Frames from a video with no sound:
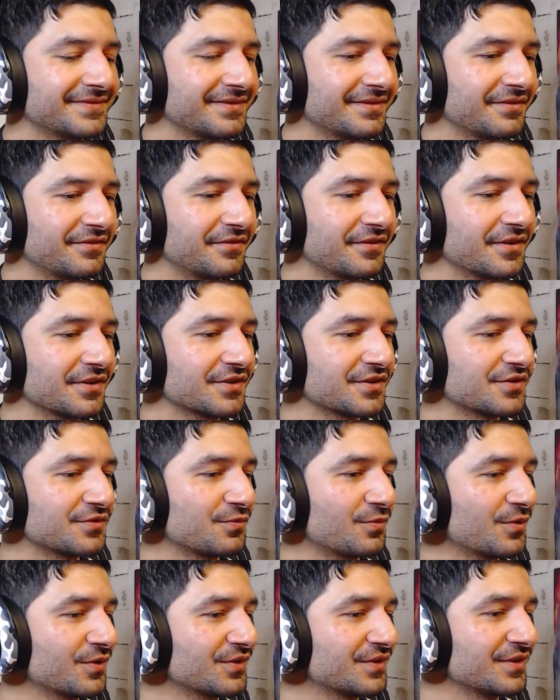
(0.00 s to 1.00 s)
Filo just
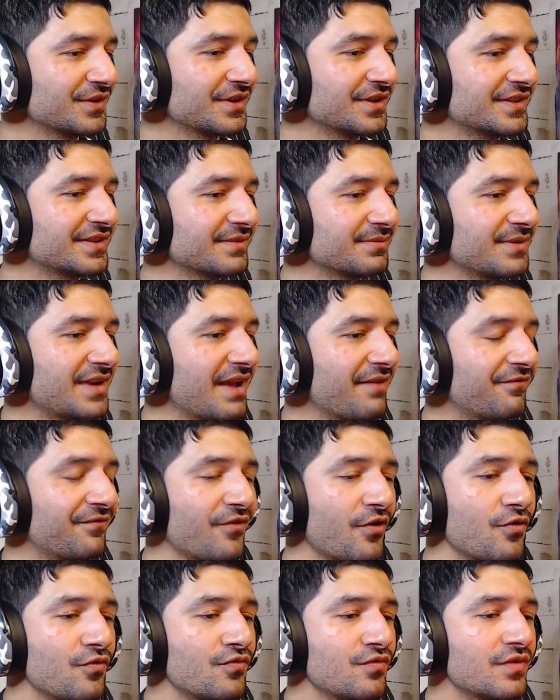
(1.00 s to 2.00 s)
want to eat some of that
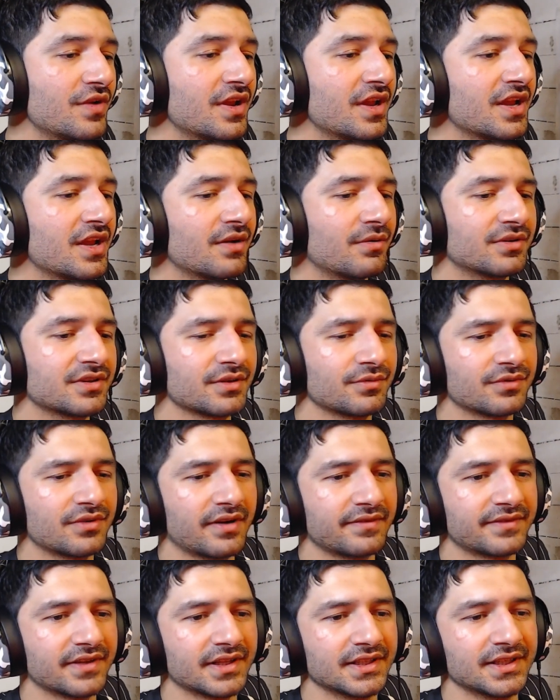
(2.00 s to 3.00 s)
food. What's up with
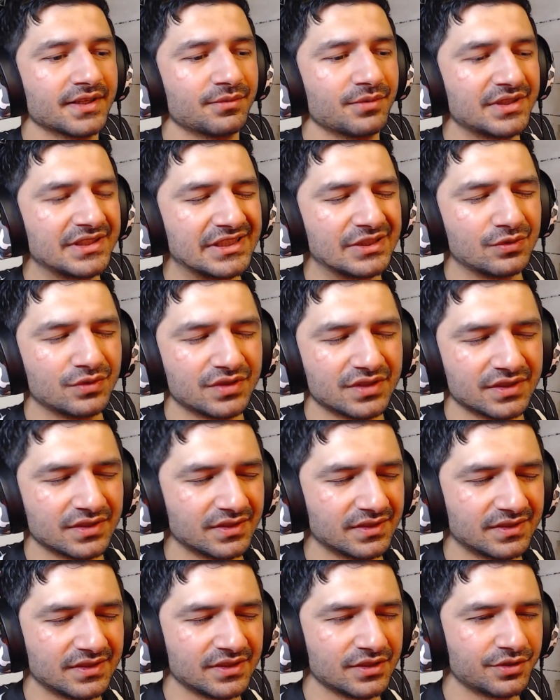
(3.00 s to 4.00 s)
Raphtalia? Why
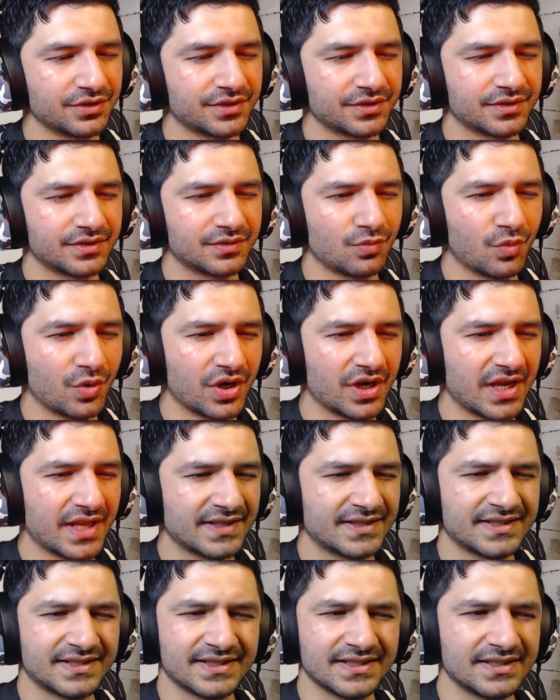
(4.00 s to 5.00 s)
she looks worried, and
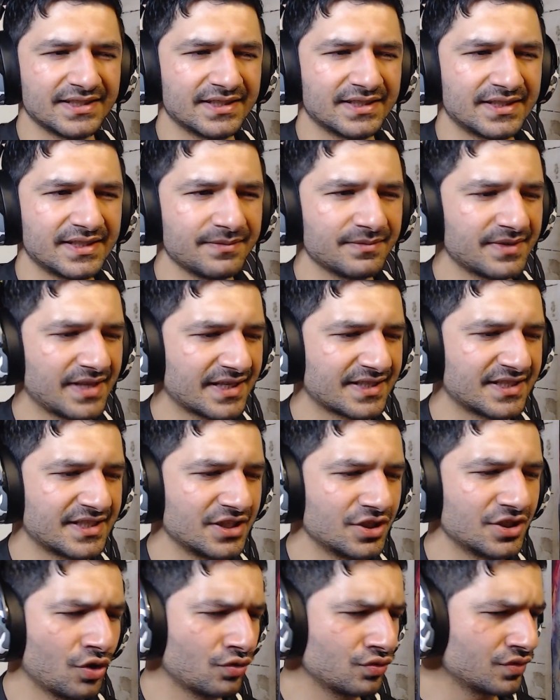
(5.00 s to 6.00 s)
she seems like she
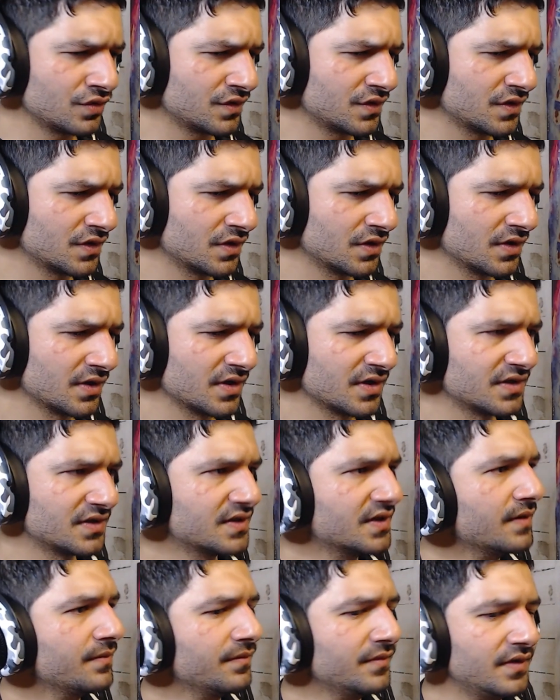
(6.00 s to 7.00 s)
knows
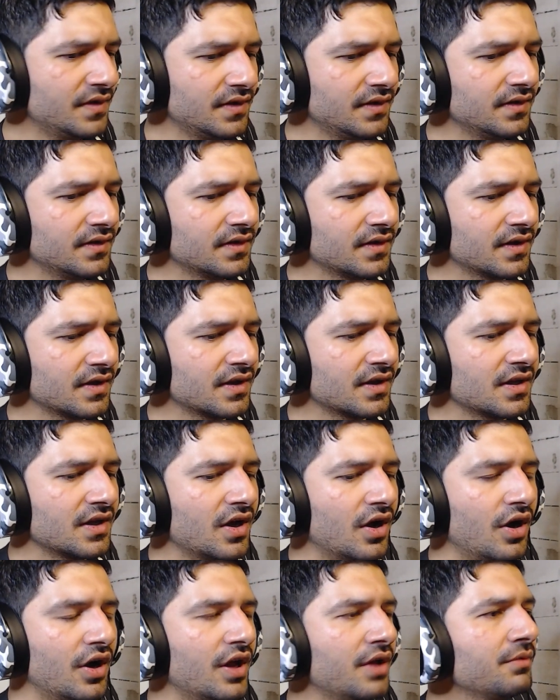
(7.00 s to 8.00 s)
something.
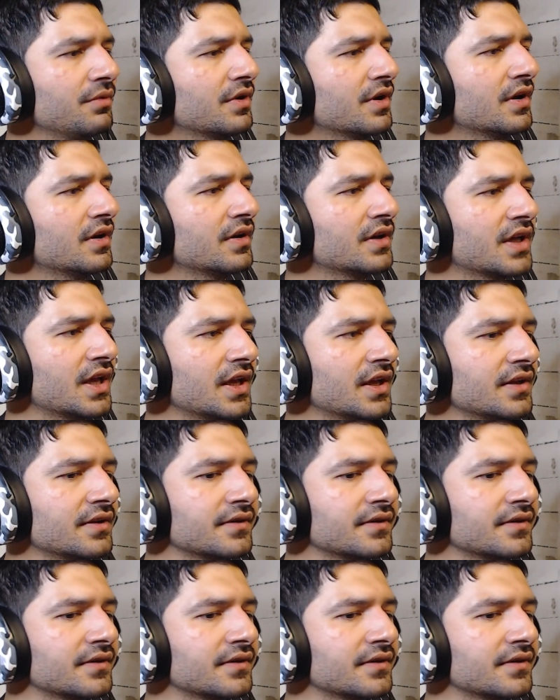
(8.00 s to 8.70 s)
Oh, here we go. Okay.